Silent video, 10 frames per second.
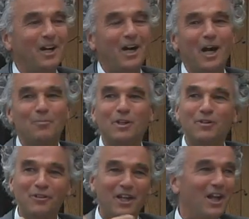Yeah. I
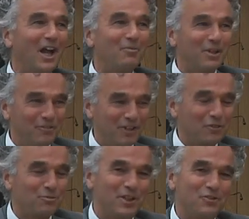believe in I believe in
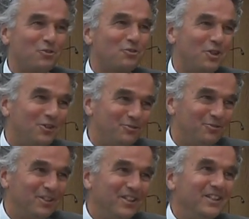exponential
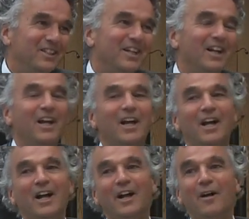growth. Okay.
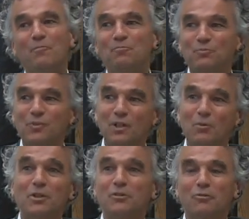Um,
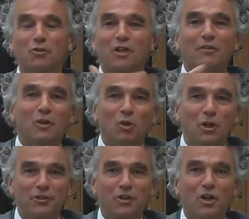when you, for example, if you
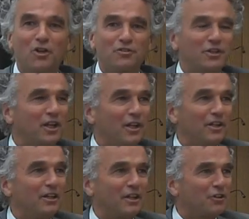look at the cars, in the,
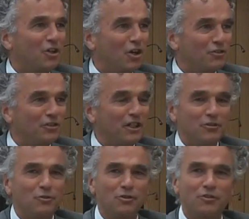uh, the electric cars in the
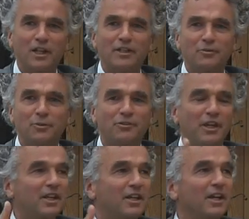Netherlands, you can say this will
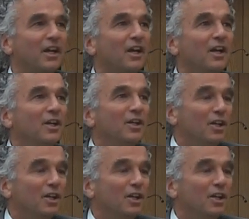take uh,